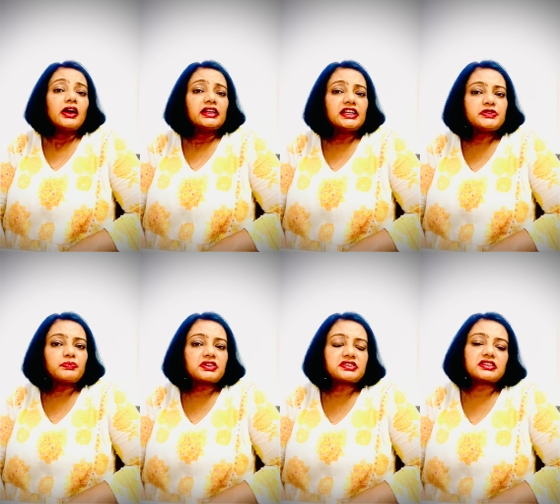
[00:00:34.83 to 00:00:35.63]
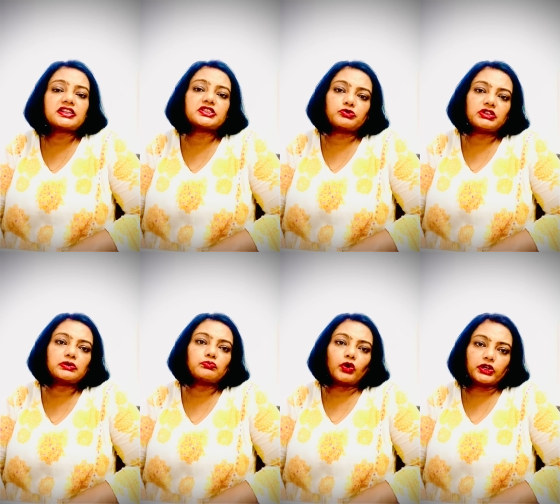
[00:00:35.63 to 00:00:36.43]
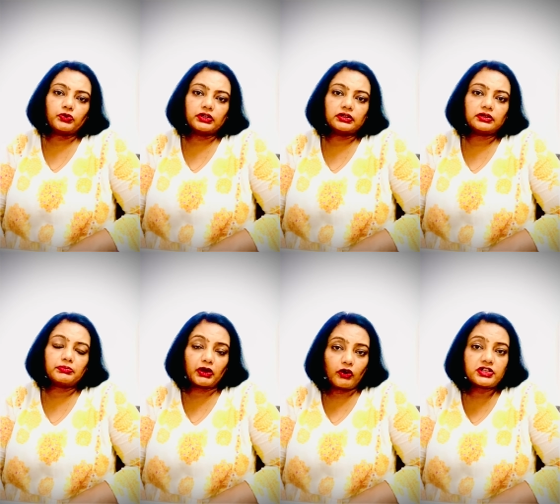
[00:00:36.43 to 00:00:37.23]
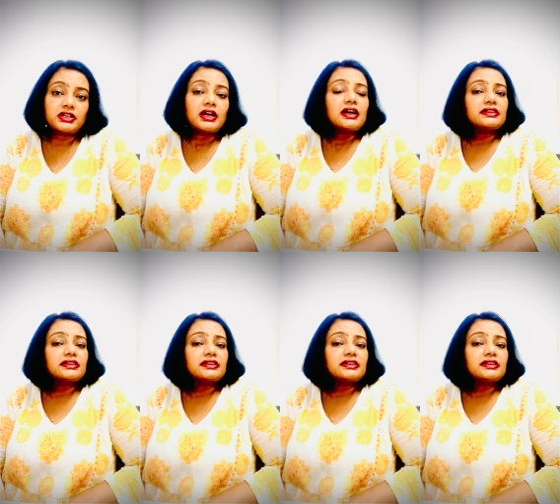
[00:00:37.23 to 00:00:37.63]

Each person has a unique body odor because